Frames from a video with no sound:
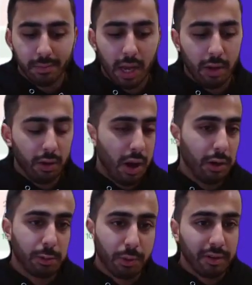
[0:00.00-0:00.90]
I
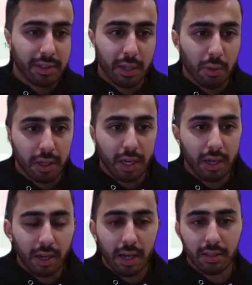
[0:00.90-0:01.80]
was previously
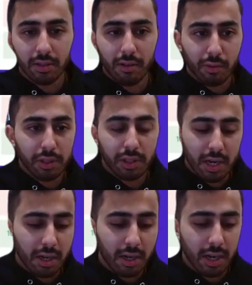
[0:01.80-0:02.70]
working as a software
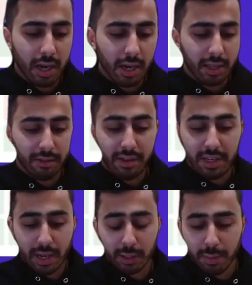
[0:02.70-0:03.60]
engineer in the
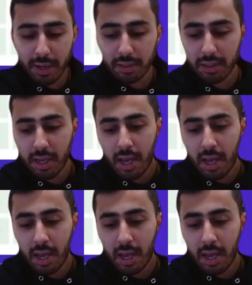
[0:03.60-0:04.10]
fintech space,